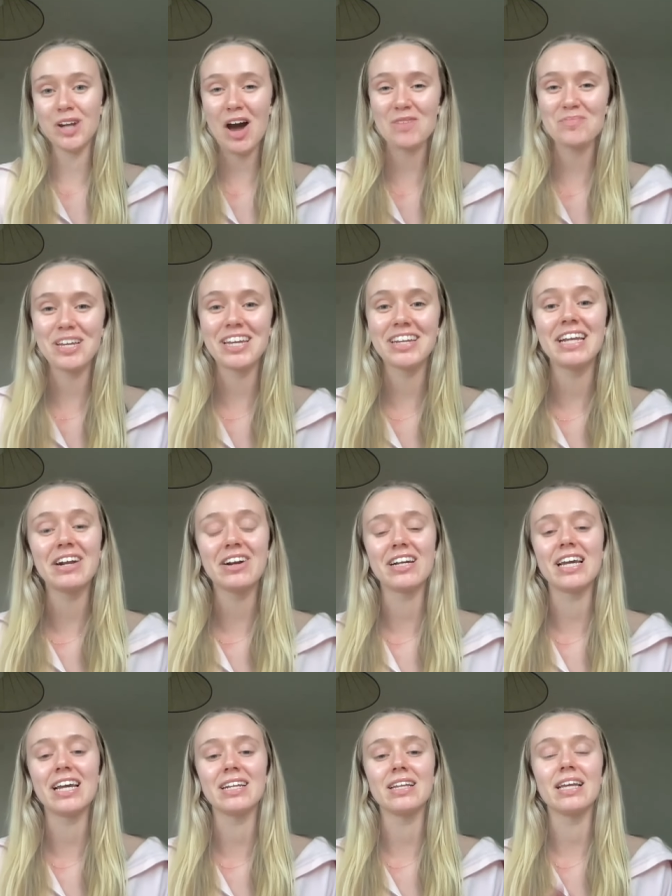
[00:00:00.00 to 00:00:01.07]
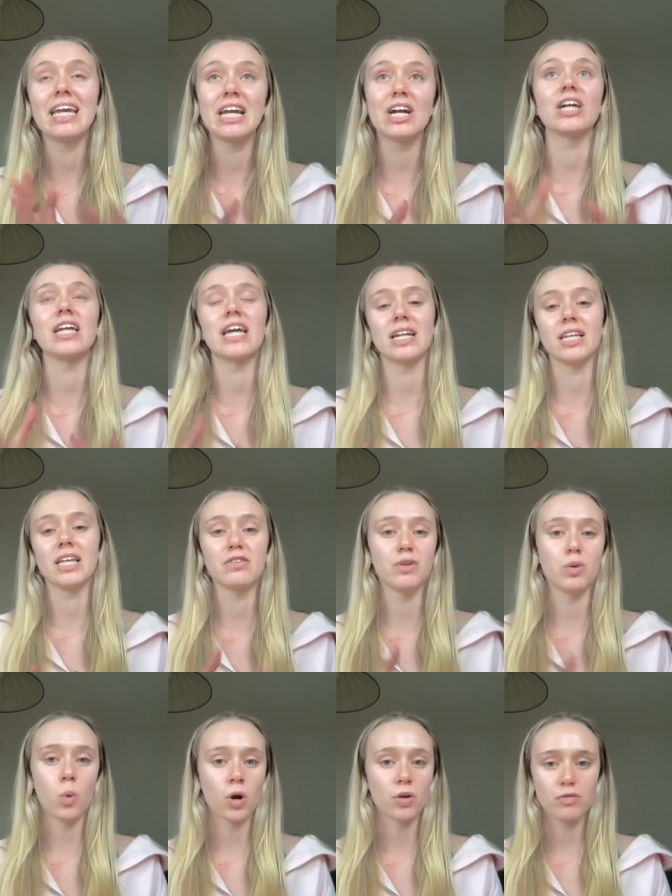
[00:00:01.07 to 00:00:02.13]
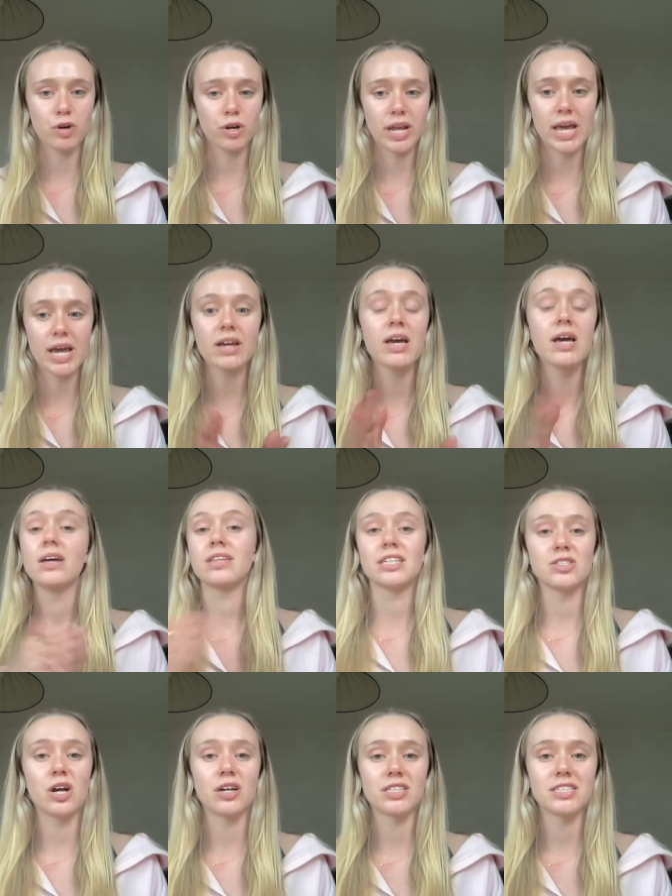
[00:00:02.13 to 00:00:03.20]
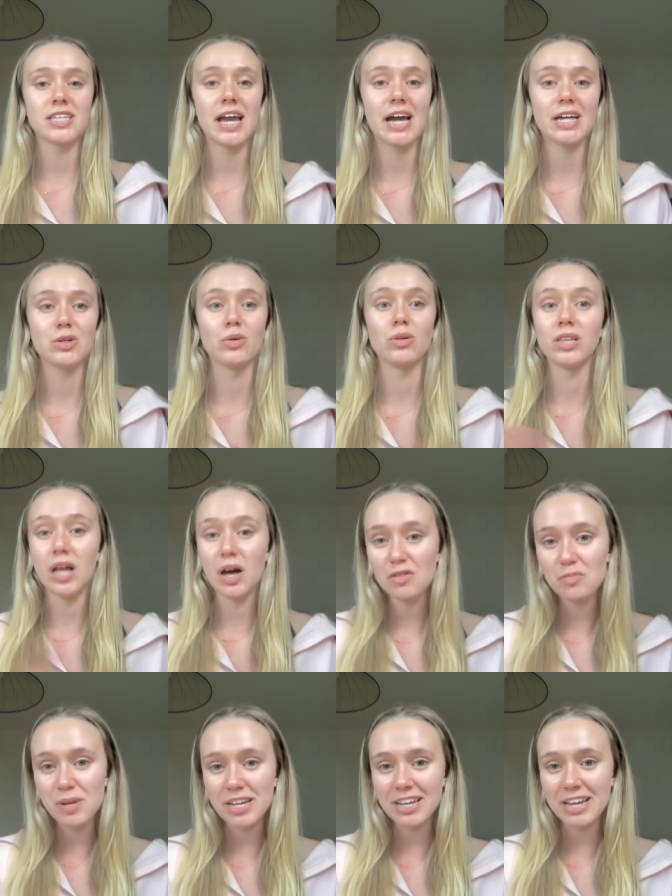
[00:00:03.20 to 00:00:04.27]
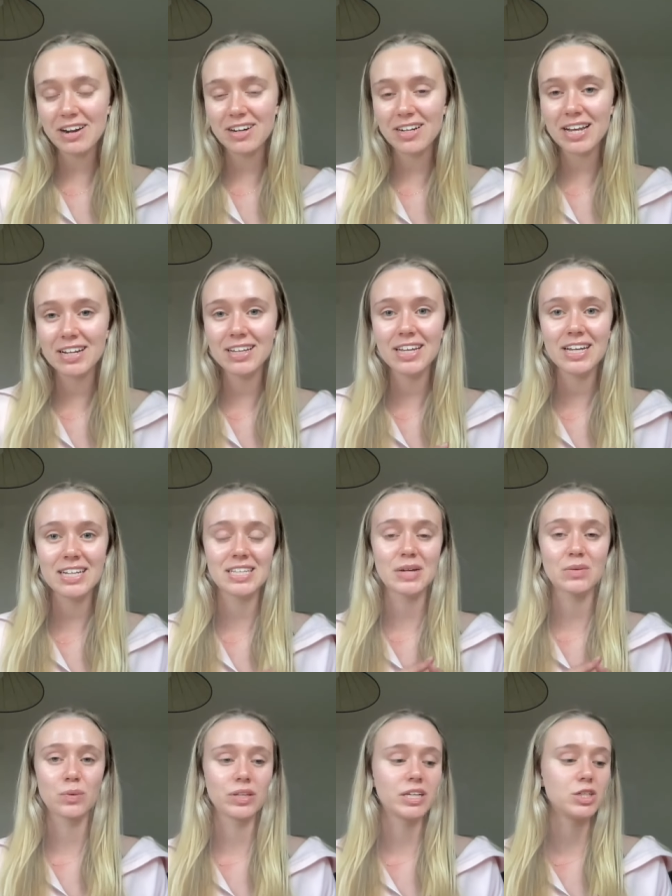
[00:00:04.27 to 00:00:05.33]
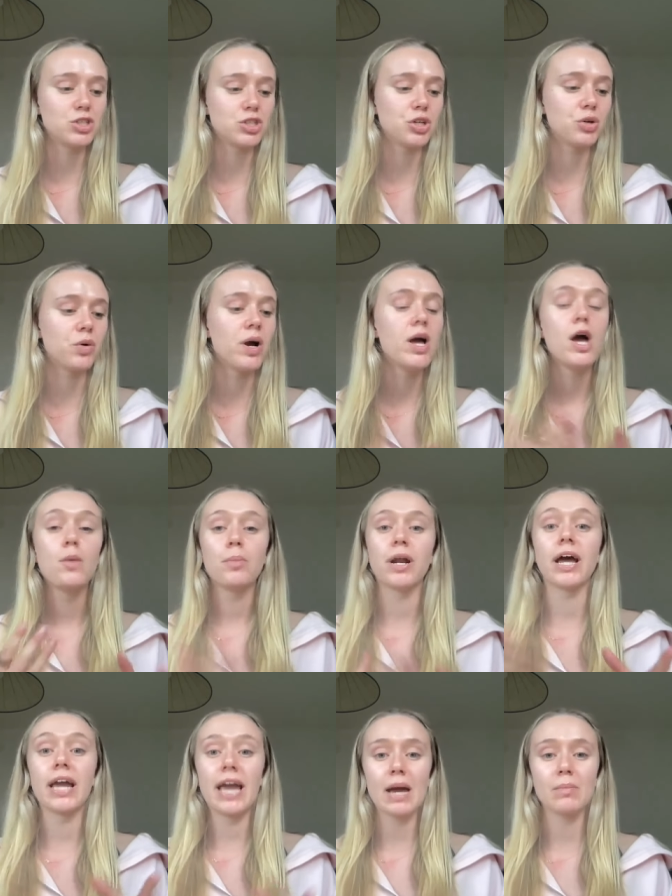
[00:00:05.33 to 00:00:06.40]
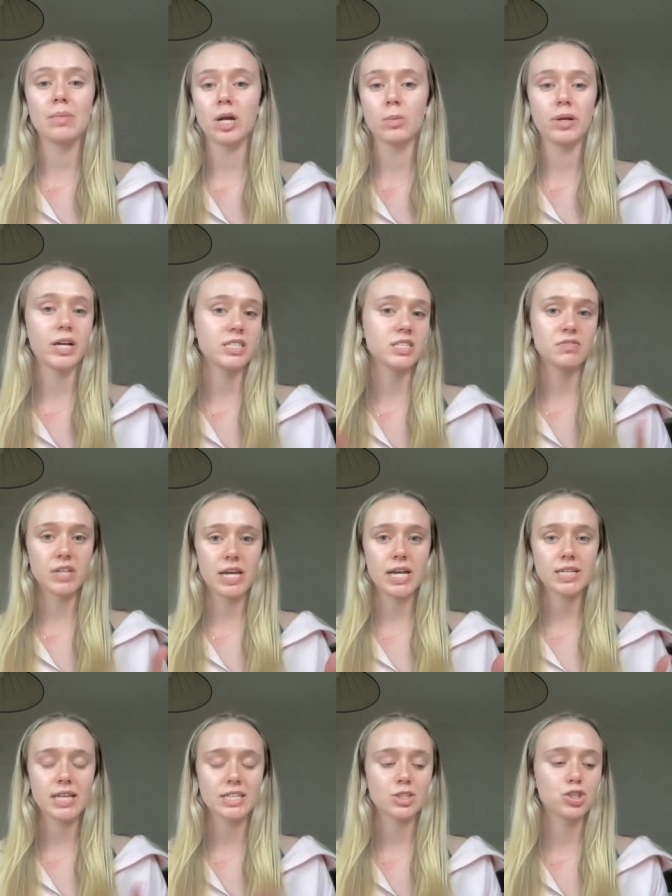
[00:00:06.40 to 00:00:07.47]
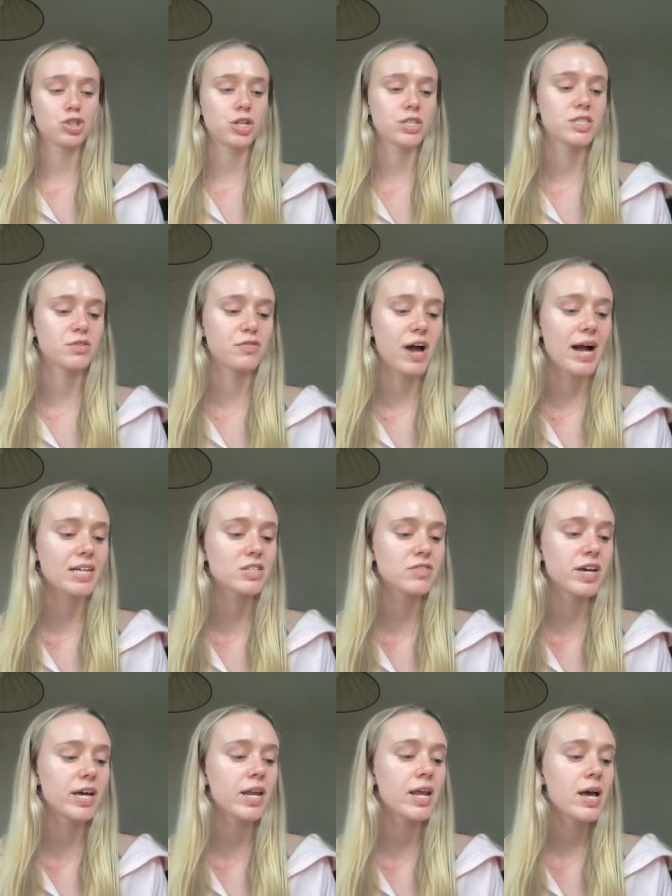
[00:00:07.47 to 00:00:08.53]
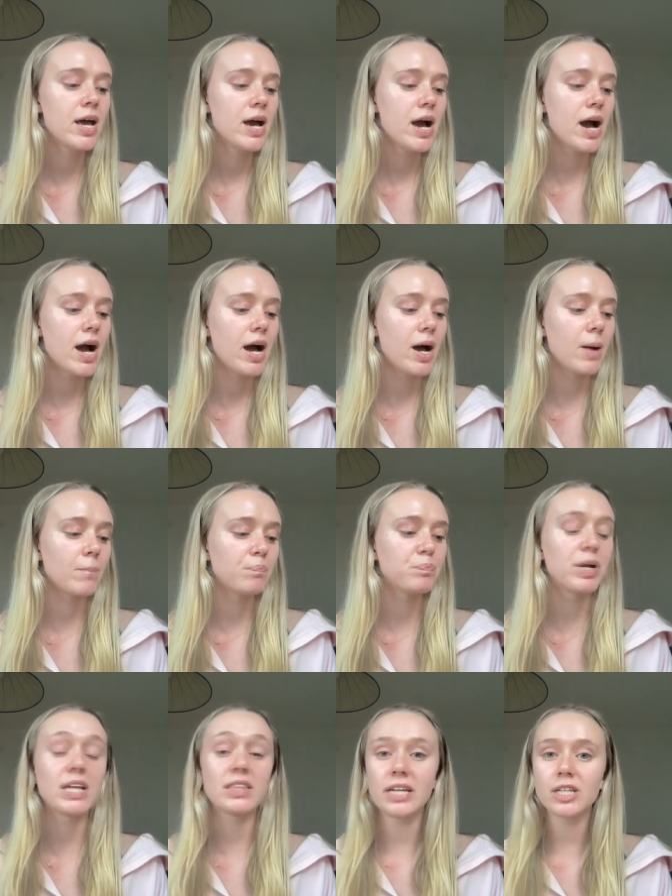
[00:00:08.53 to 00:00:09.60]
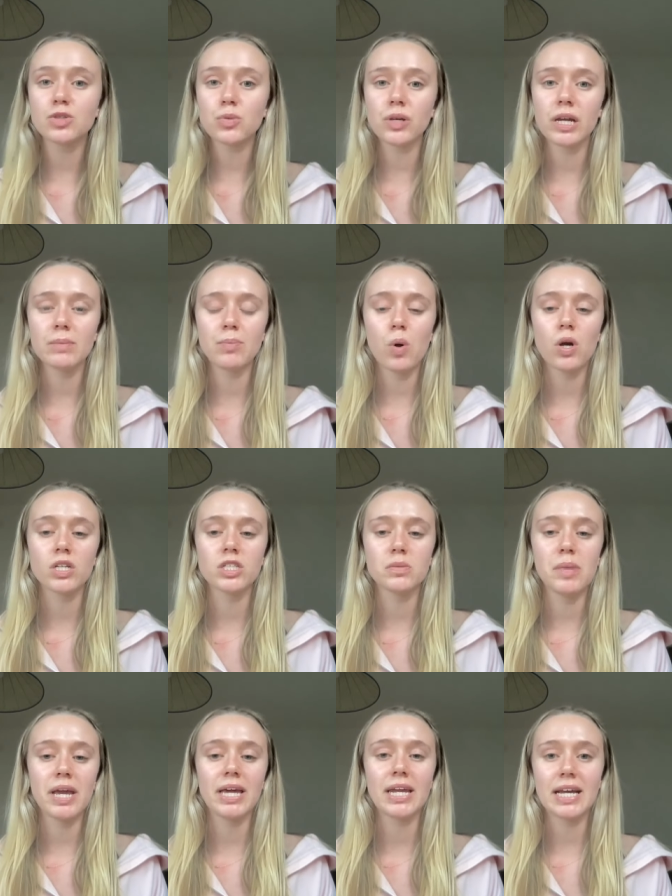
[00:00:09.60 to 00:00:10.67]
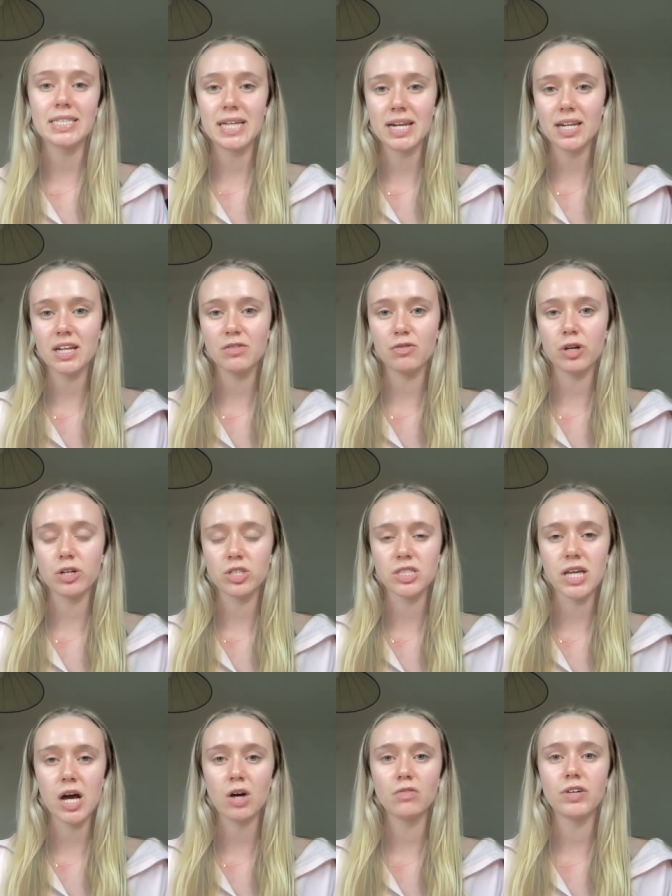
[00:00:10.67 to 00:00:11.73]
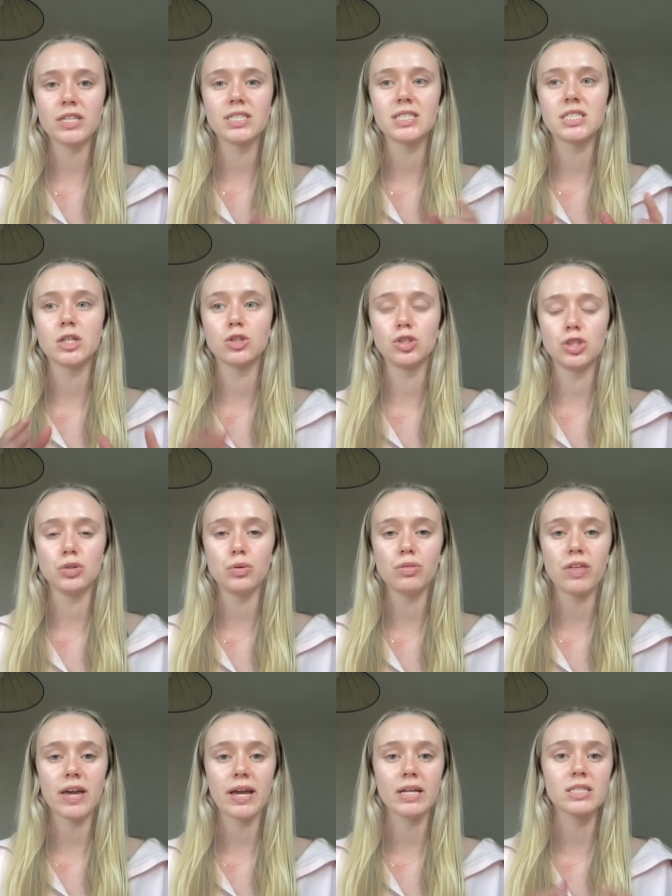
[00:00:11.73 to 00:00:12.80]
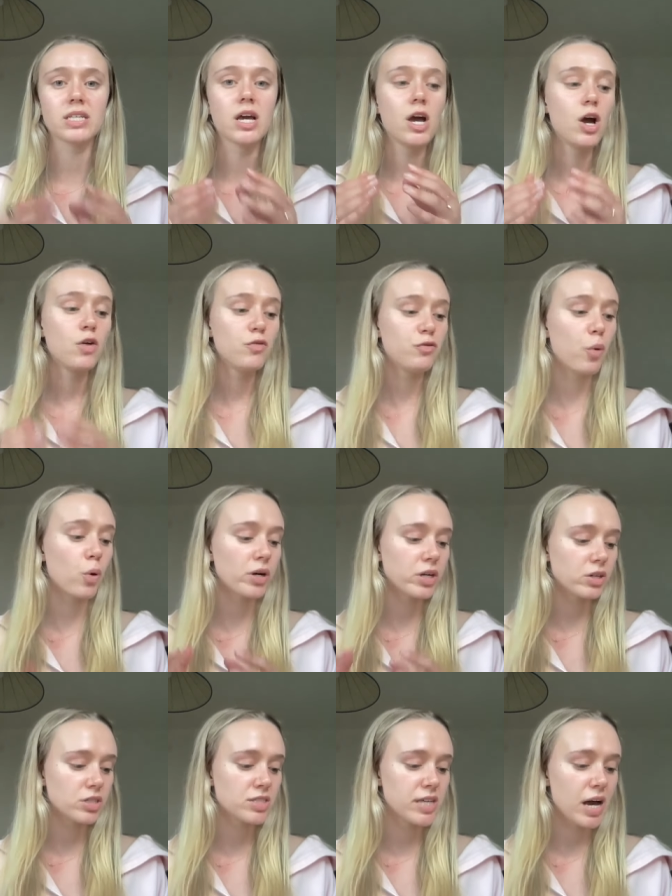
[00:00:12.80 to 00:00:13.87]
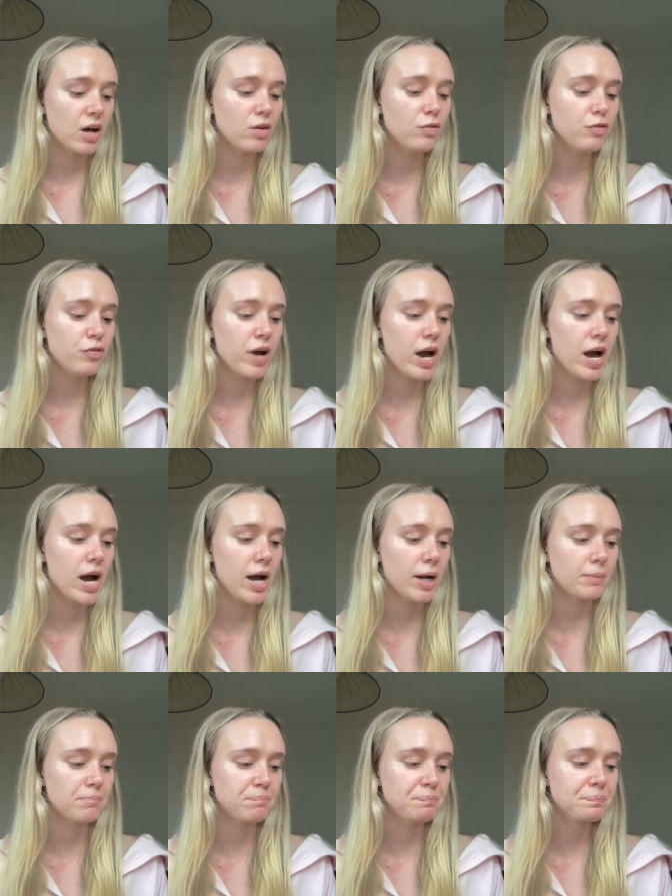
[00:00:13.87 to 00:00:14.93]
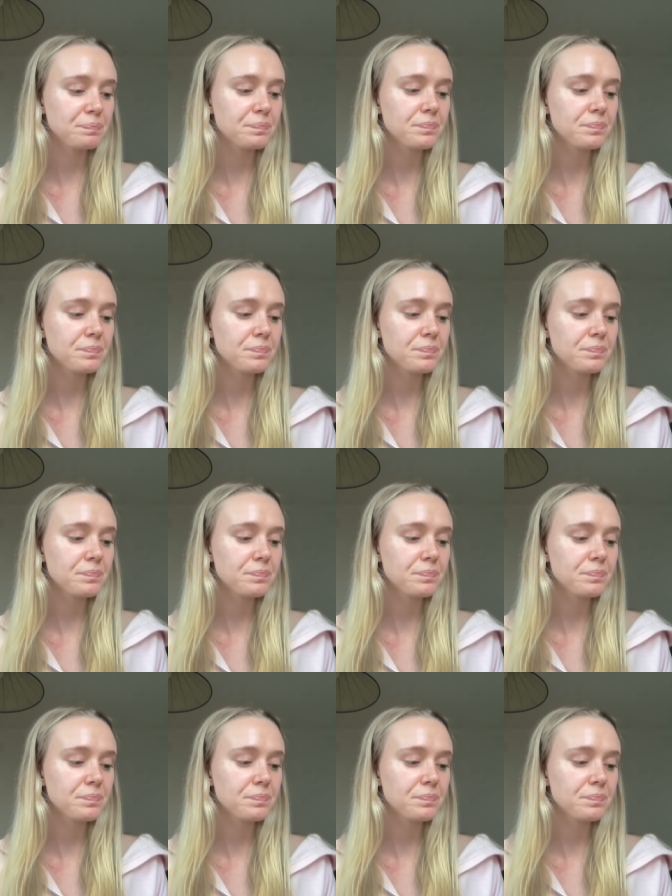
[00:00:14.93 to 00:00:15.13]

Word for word: not be in here in Italy, here in Italy if it weren't for Nick. That's not to say I don't love being here in Italy because I really do, but I am here because of Nick. That's just the fact of it. Um, but I think it's really important to make an identity for yourself and still do things for yourself. Um,